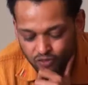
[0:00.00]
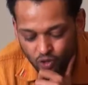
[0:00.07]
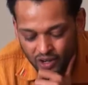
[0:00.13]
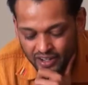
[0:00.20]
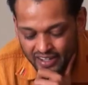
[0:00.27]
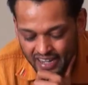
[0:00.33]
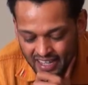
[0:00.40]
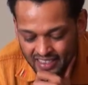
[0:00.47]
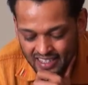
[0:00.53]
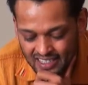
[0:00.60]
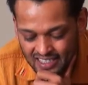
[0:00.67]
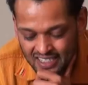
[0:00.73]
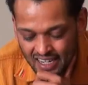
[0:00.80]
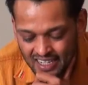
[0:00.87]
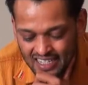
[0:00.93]
where death is
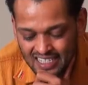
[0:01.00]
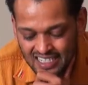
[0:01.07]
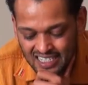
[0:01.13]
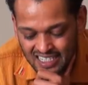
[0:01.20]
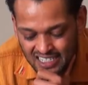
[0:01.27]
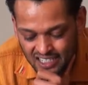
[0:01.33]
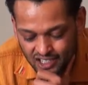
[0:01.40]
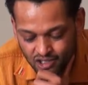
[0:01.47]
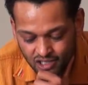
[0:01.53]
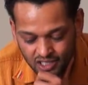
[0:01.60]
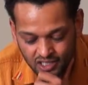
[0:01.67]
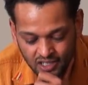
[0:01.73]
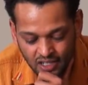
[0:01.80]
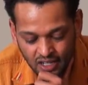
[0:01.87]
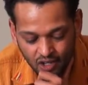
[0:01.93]
not a
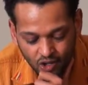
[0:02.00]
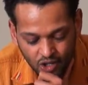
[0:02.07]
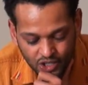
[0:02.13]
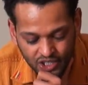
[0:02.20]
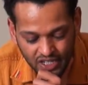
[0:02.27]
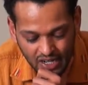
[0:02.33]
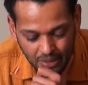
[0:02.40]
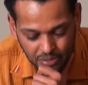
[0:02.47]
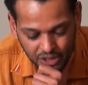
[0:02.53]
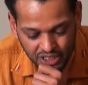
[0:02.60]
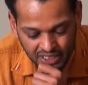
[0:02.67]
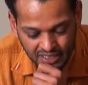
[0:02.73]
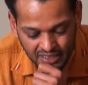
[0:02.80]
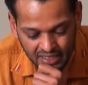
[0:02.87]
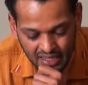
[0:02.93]
singular lost
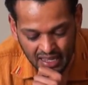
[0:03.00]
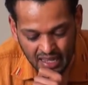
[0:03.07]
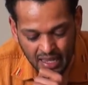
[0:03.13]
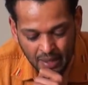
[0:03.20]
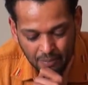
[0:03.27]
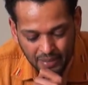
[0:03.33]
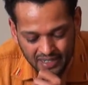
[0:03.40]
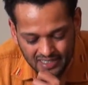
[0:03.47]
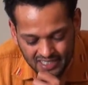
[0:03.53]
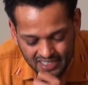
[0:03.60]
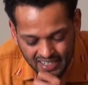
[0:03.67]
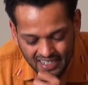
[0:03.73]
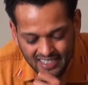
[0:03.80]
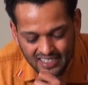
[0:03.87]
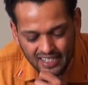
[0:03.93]
object, but
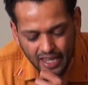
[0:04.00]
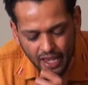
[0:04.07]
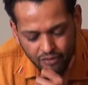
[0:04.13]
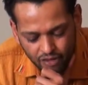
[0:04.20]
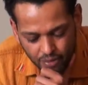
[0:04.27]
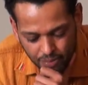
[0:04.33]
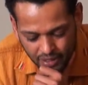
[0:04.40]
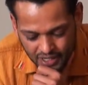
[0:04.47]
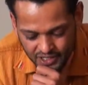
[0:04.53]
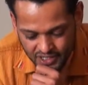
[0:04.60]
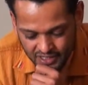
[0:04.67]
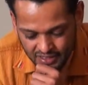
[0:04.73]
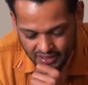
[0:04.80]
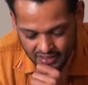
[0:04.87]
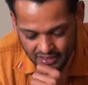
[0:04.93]
instead is
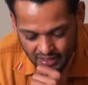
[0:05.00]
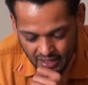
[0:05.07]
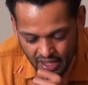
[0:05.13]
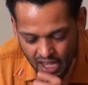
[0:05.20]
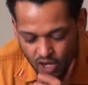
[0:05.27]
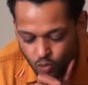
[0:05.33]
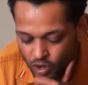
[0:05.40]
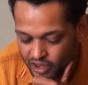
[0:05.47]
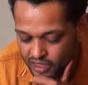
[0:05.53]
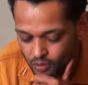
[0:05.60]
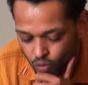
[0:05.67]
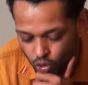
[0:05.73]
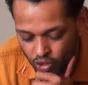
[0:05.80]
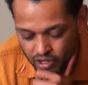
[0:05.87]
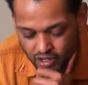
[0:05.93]
ever-present, and where the
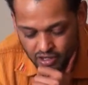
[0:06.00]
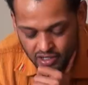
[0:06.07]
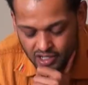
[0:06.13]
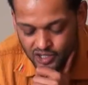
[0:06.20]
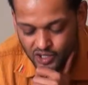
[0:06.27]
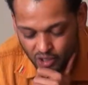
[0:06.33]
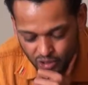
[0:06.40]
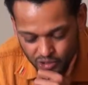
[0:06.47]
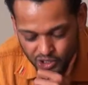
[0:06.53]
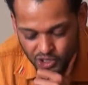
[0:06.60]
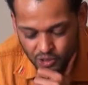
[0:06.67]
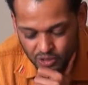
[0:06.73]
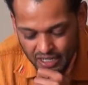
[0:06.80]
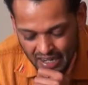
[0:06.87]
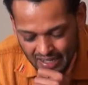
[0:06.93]
mourner is also
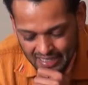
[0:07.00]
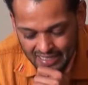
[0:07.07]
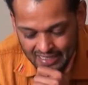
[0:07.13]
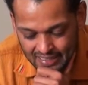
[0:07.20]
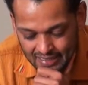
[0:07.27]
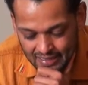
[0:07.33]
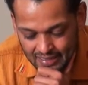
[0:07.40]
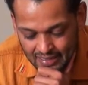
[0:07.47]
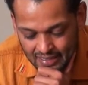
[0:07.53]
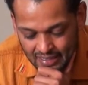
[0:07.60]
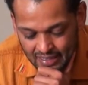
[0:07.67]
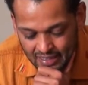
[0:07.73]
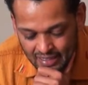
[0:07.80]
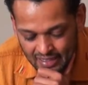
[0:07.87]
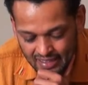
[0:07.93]
dying.
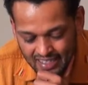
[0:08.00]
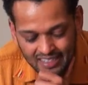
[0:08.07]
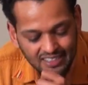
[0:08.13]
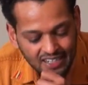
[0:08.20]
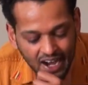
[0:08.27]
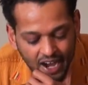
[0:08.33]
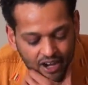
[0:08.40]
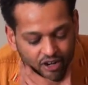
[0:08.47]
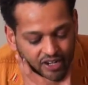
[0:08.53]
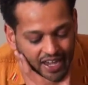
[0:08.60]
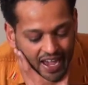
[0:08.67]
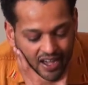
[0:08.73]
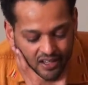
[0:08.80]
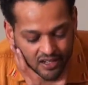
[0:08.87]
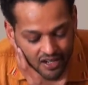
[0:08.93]
The entire
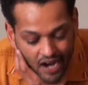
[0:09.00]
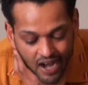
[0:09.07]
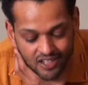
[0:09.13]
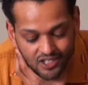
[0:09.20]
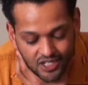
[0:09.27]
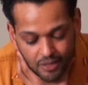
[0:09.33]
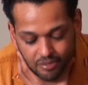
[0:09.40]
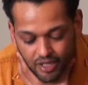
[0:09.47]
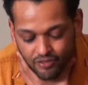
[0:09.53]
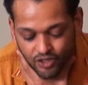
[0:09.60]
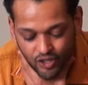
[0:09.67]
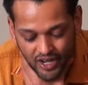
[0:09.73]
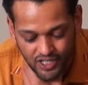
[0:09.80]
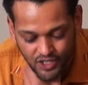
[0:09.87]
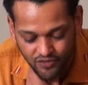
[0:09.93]
concept of
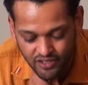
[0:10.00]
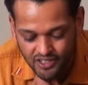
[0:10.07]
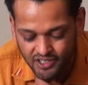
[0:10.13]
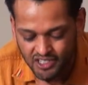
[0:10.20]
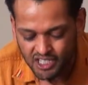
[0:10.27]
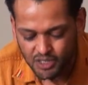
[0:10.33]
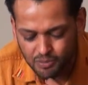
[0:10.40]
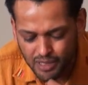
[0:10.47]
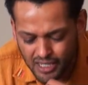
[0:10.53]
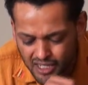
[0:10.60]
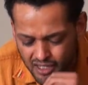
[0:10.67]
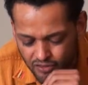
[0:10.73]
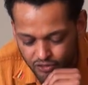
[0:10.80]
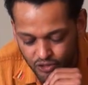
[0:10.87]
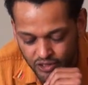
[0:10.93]
transference is
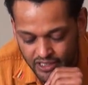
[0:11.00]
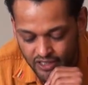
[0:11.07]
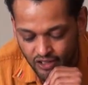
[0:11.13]
meaningfully